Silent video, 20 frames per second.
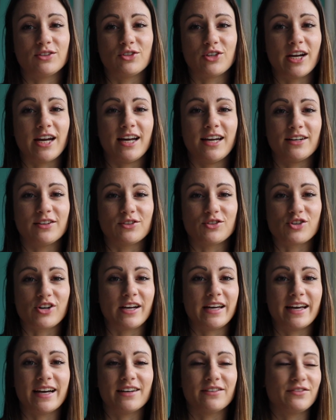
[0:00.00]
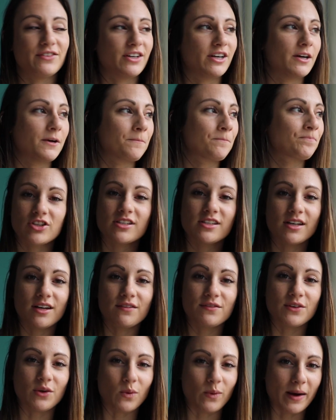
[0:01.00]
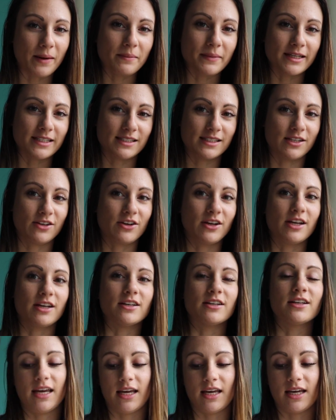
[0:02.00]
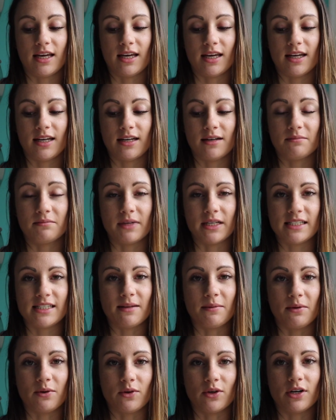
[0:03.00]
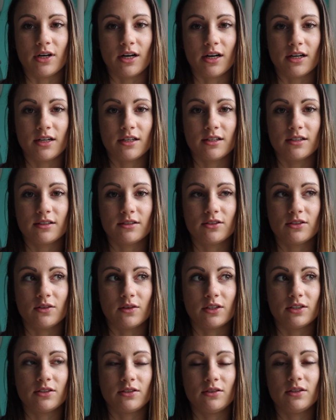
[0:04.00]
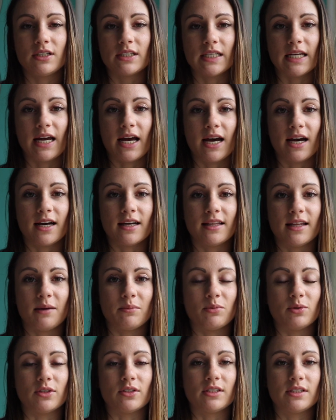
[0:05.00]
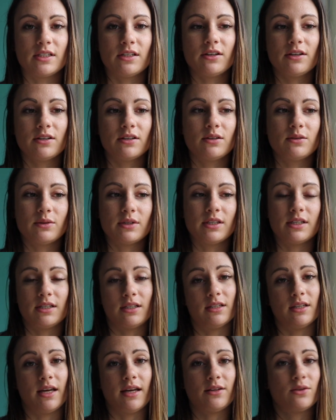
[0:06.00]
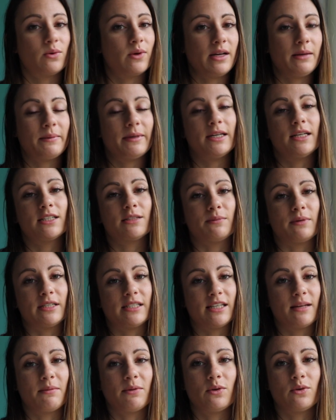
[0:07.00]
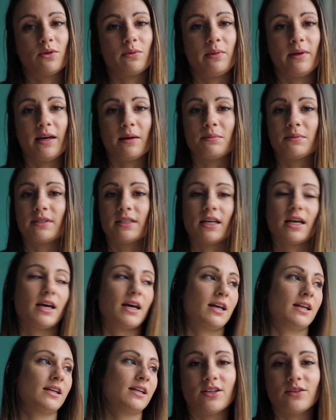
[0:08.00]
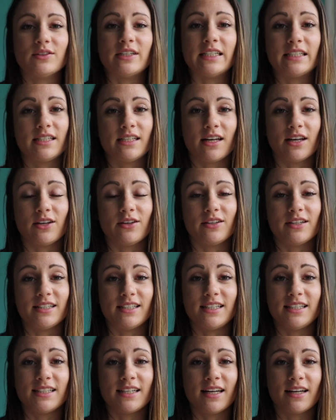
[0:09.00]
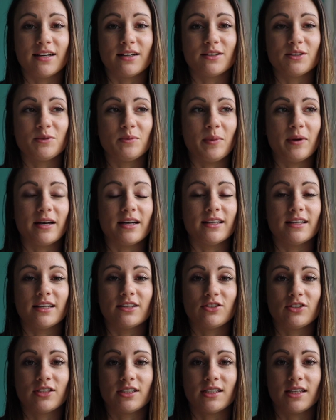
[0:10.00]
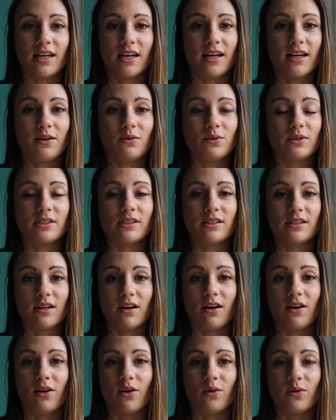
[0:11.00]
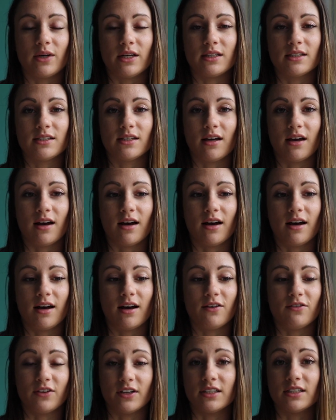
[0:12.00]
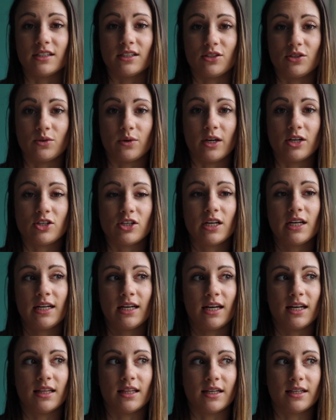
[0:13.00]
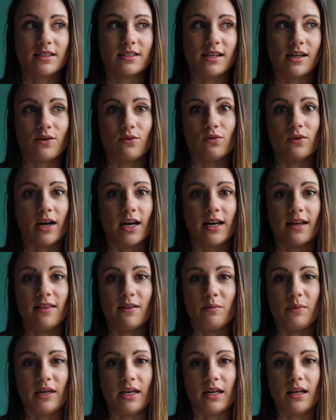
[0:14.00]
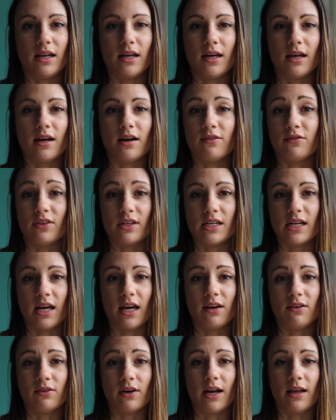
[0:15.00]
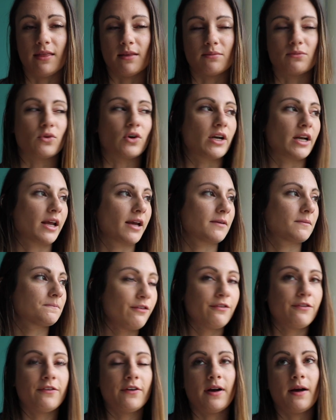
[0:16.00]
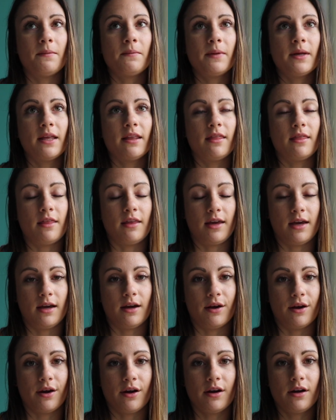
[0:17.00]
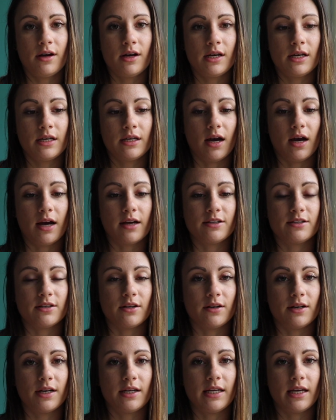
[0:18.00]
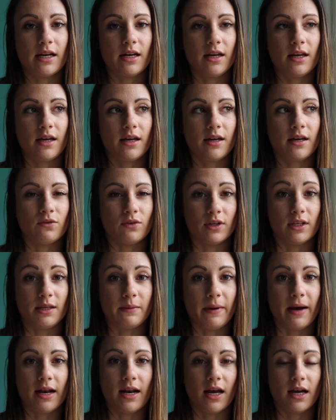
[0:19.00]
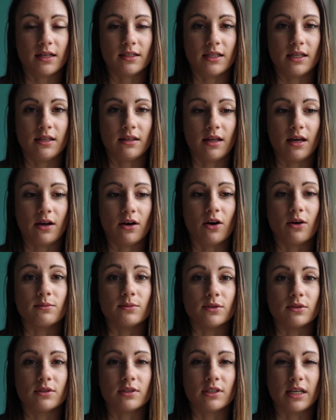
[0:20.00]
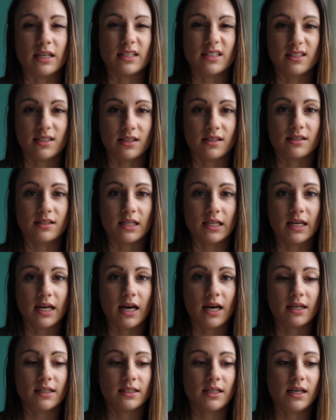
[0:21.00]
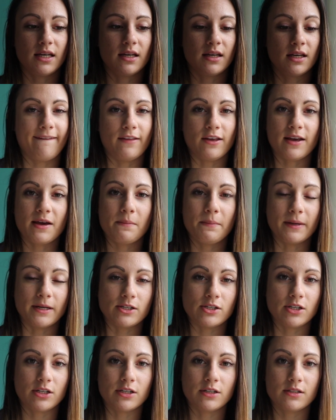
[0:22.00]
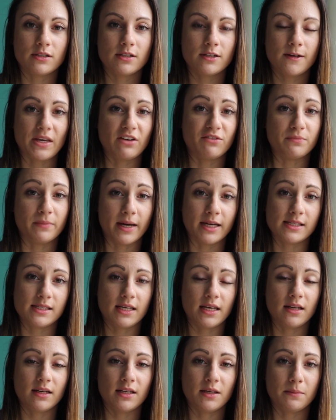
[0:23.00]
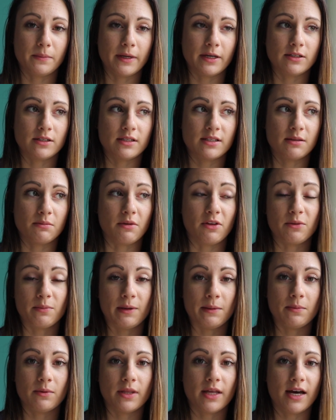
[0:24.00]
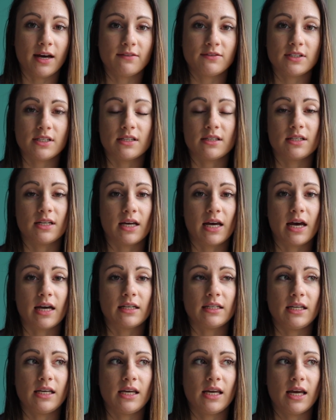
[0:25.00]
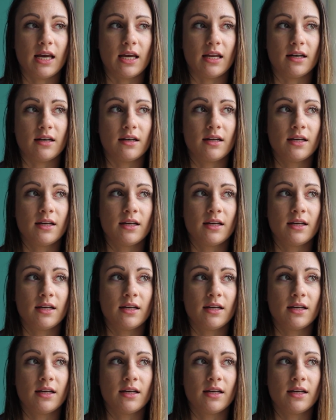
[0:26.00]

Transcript: the drain or drink after, just enough to wet my cereal, and my stomach would hurt. So as soon as I had that bowl of cereal, within like 20 minutes my stomach would be upset. Don't need to tell you the details, but let's just say it was not always a fun situation, and that's like right in the beginning of the day, right in the morning. From there, I started getting really bad acne, like almost like cystic acne. I look at pictures of my skin compared to some other people that have cystic acne, and